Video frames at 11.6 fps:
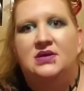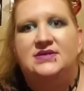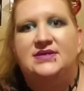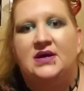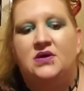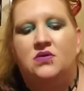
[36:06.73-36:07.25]

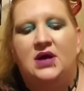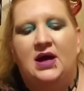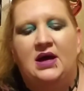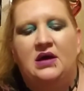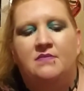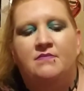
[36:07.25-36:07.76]
So,
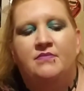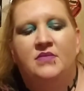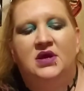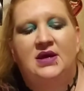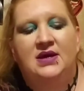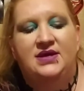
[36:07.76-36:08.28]
um,
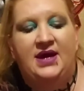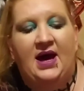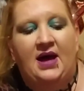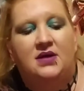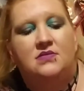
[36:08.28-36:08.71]
yeah,